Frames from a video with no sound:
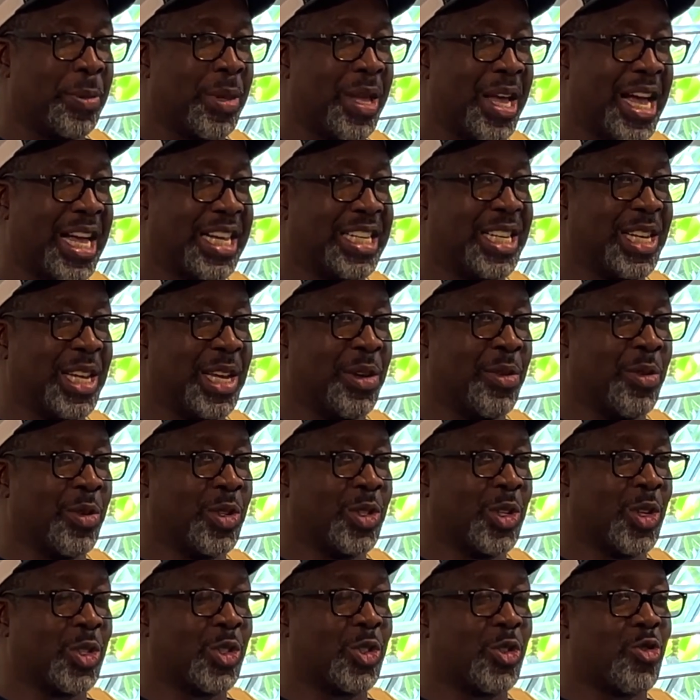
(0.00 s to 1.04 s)
And it was
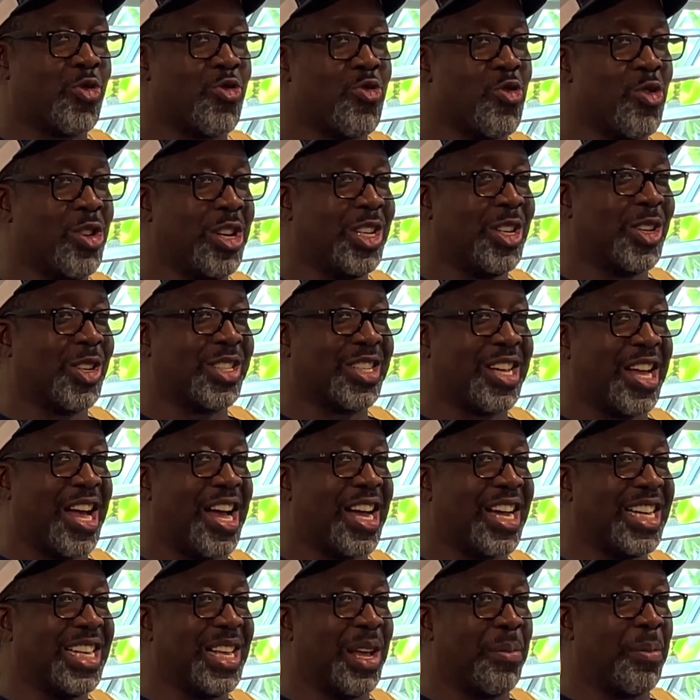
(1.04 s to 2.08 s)
just truly just
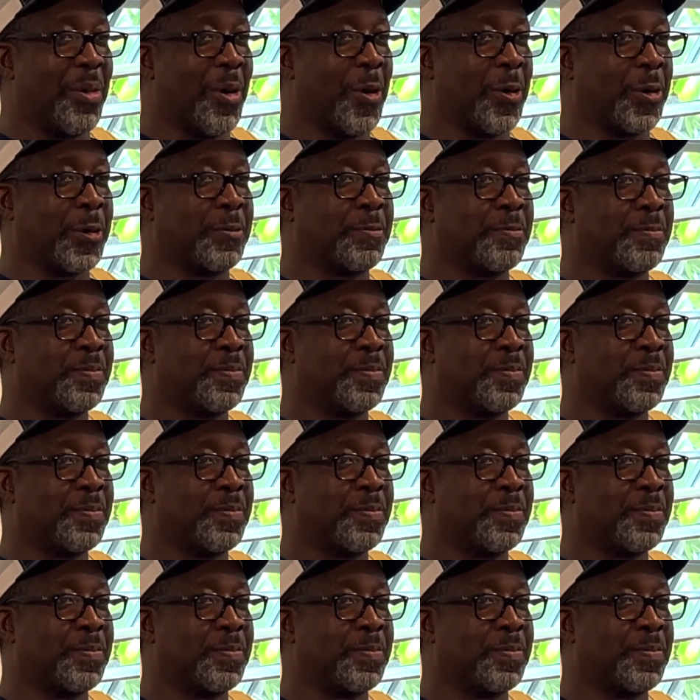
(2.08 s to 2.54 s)
talking about